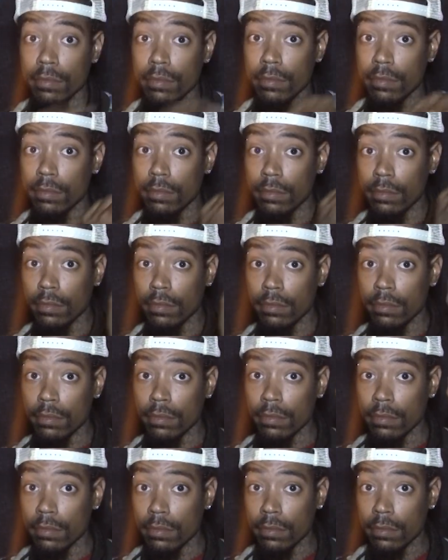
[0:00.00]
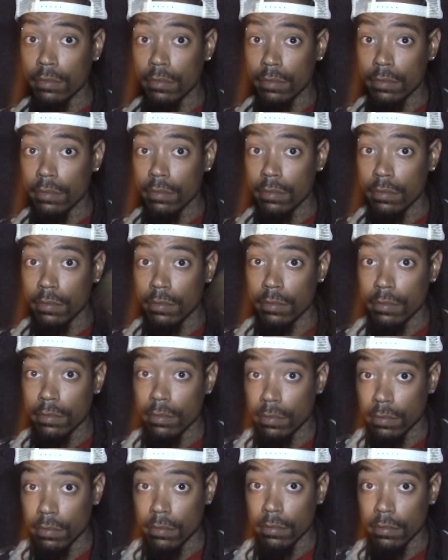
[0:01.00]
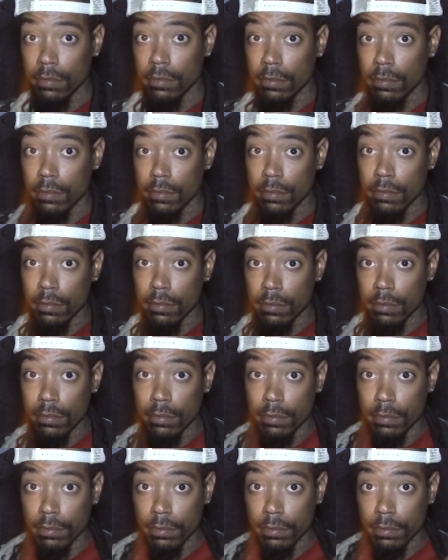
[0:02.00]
Nobody speaks.